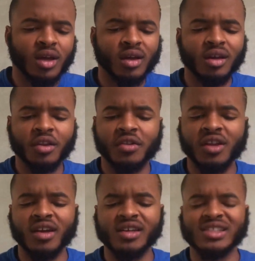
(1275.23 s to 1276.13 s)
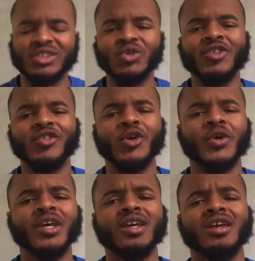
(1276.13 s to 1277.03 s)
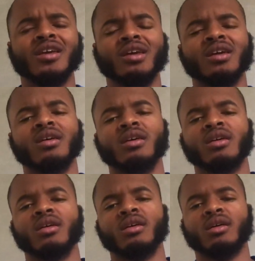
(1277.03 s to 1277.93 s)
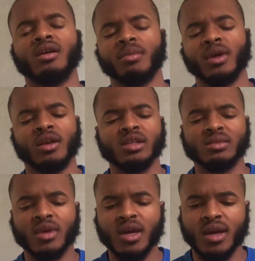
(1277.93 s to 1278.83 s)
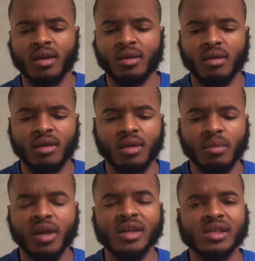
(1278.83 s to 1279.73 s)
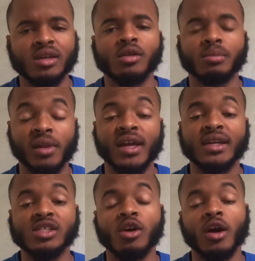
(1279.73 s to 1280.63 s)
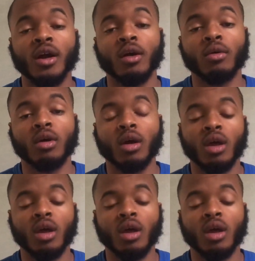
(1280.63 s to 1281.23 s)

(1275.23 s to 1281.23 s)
Another thing is do it for Okeke. I mean, this man played his heart out.